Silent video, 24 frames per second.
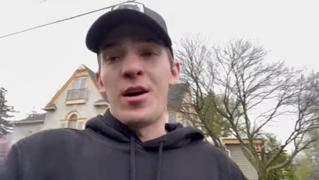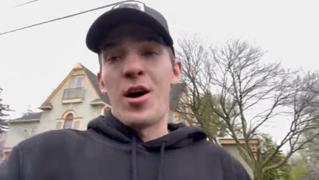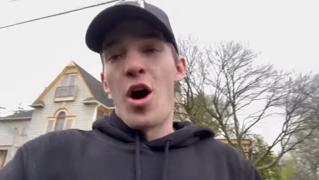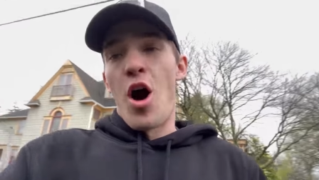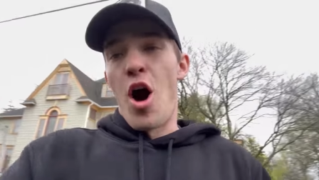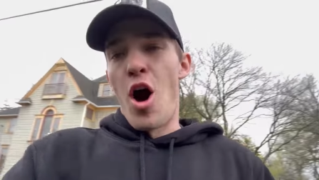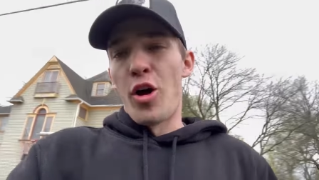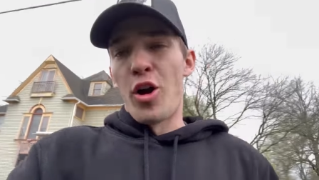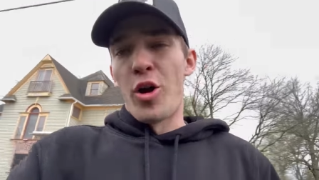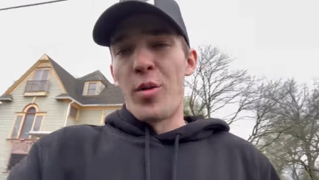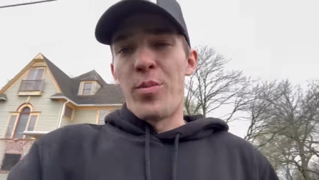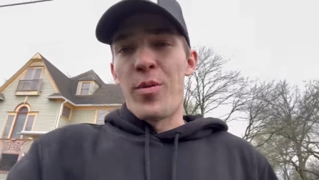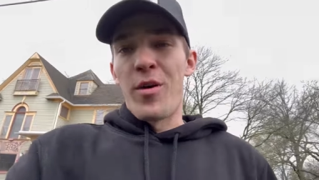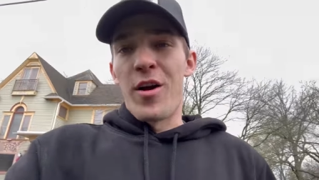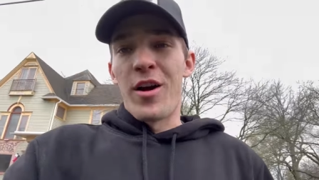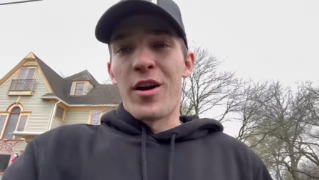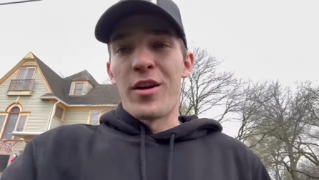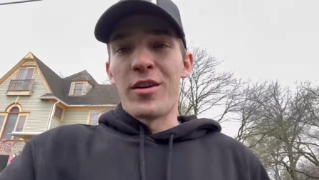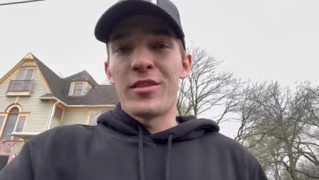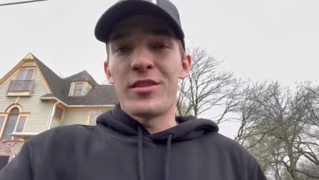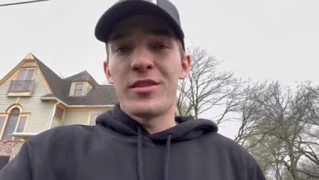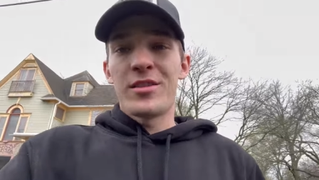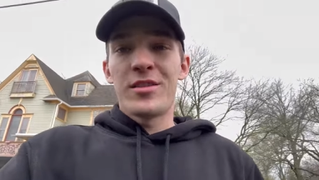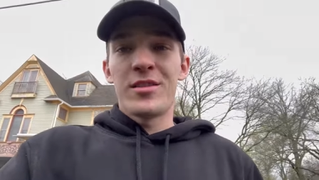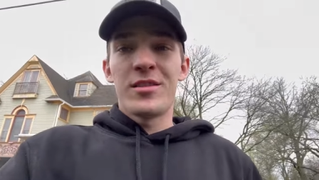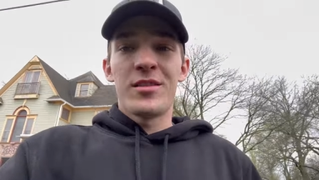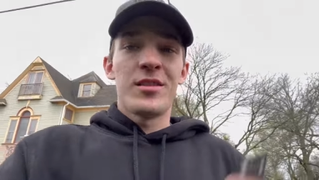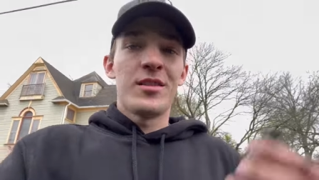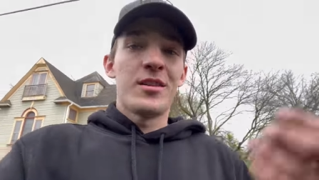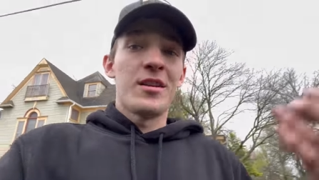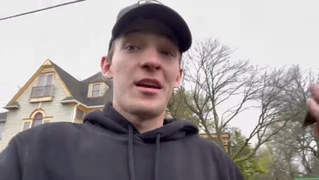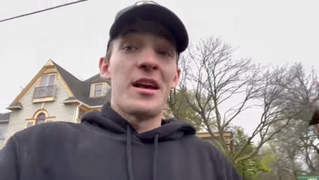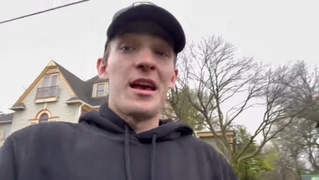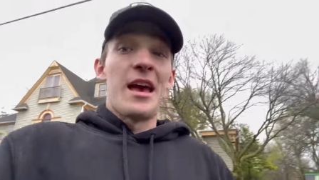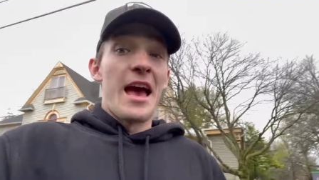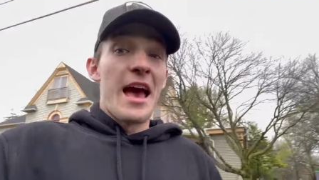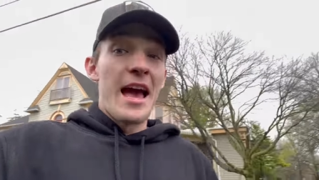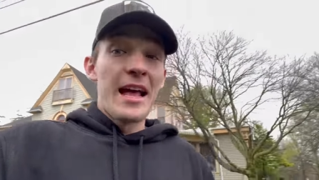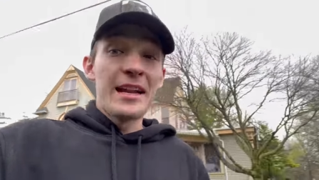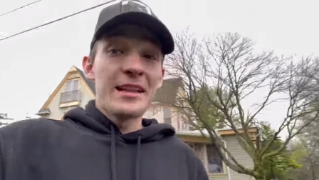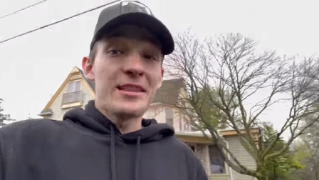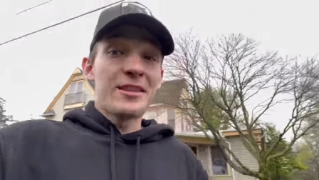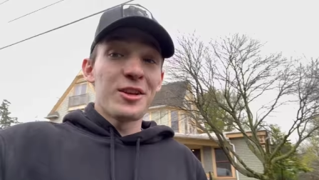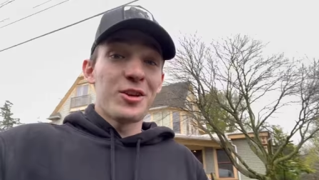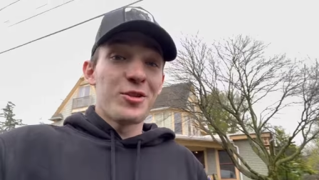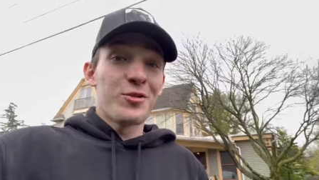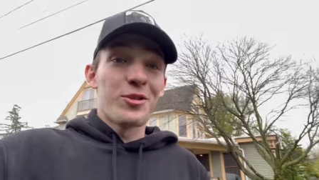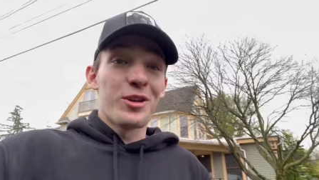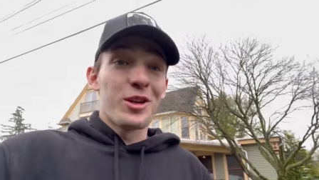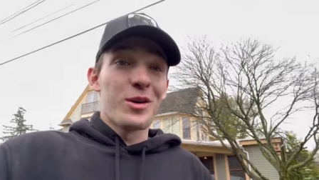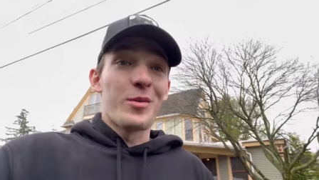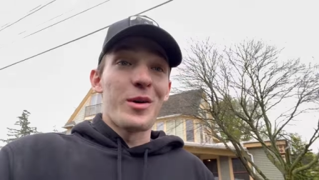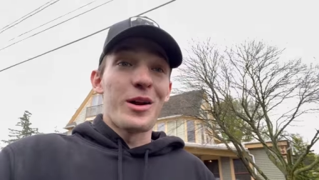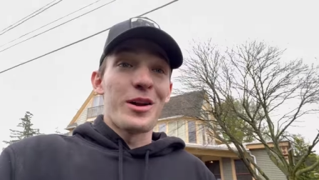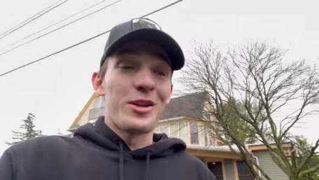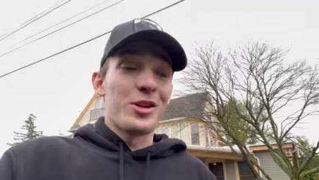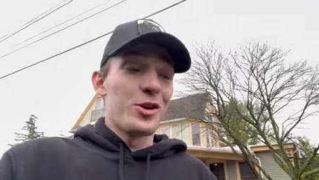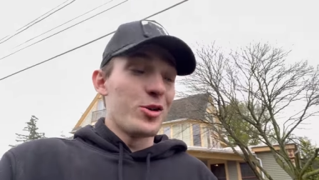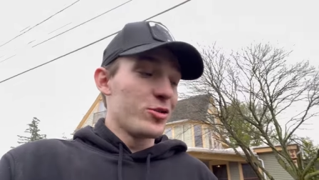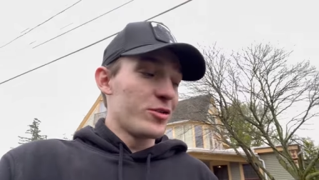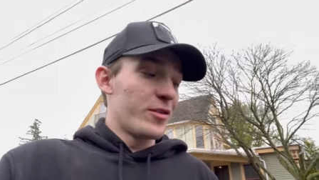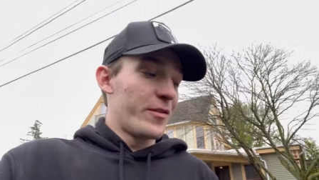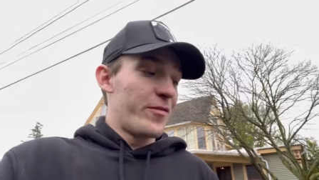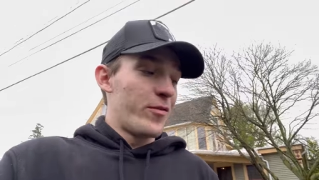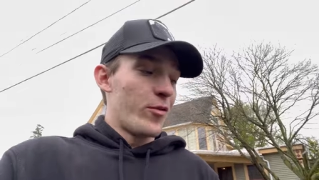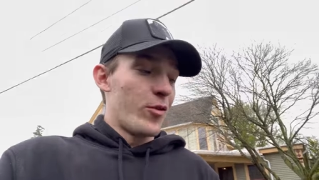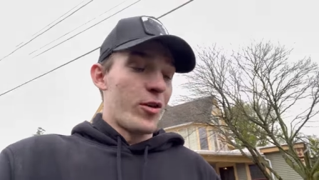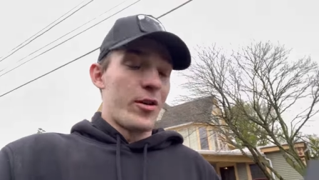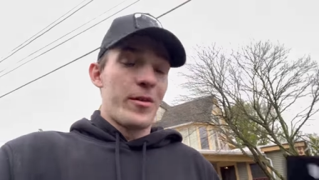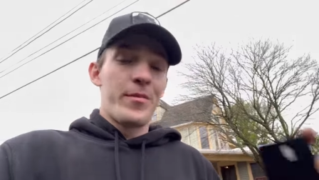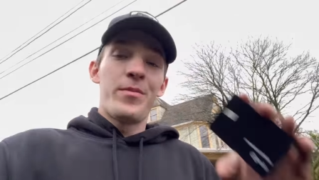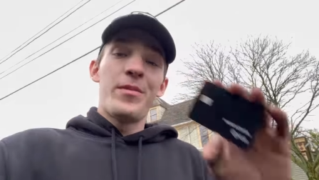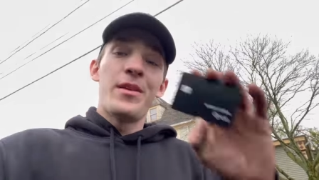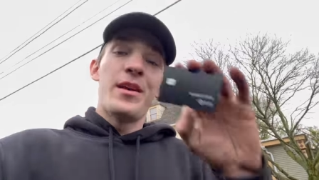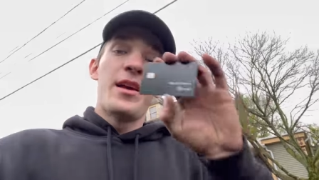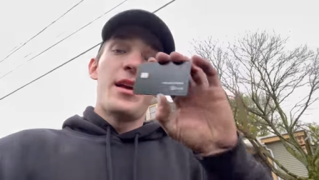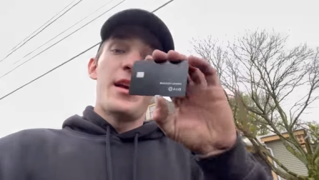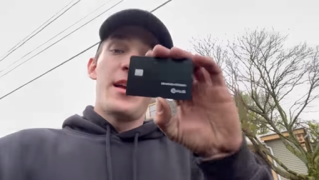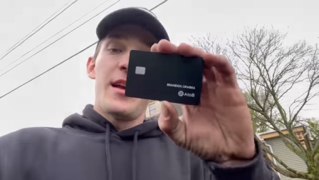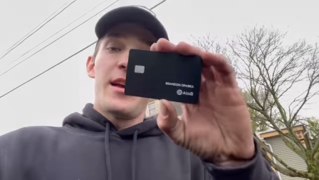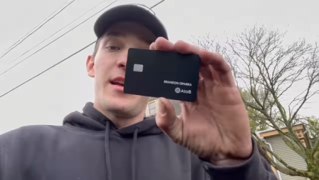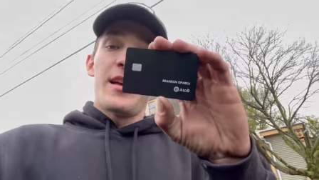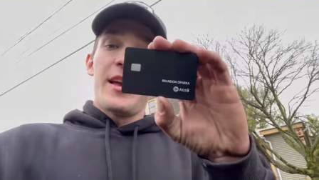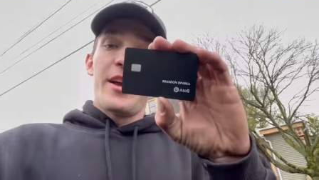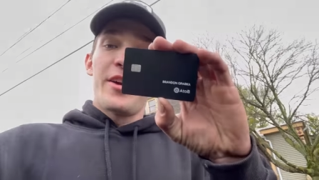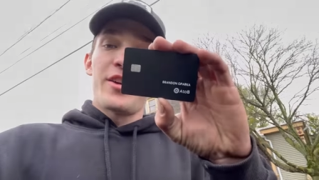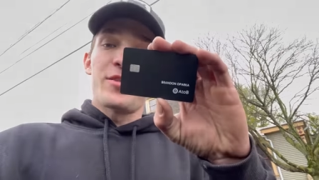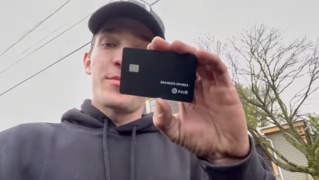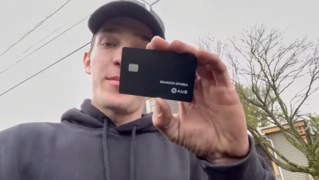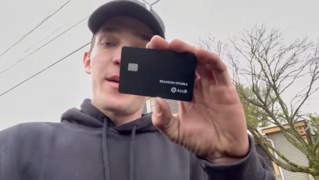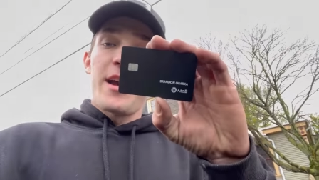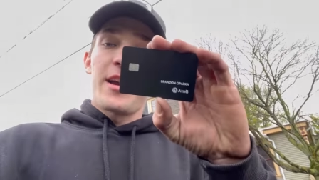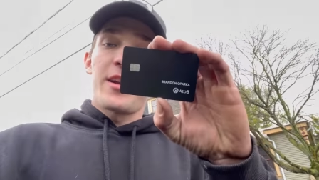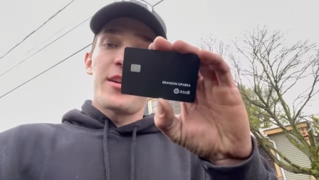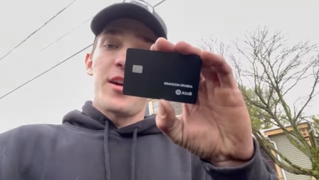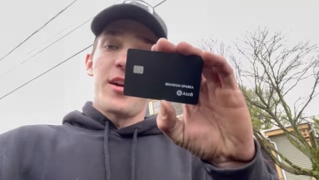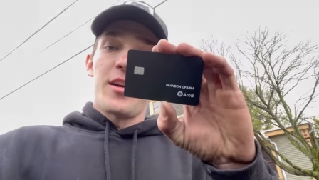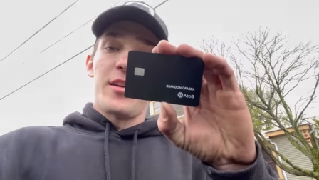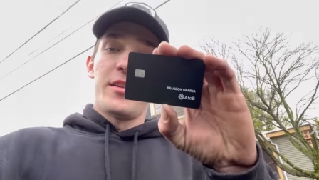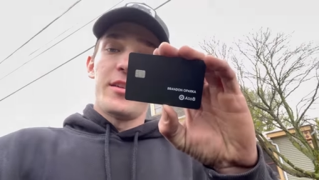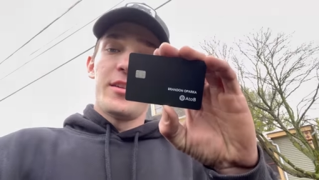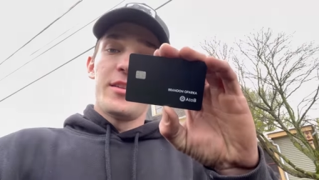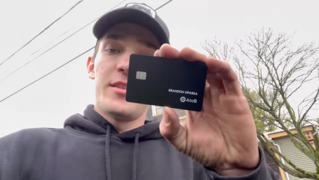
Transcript: auto parts, anything you really want to use it for. Here's my card.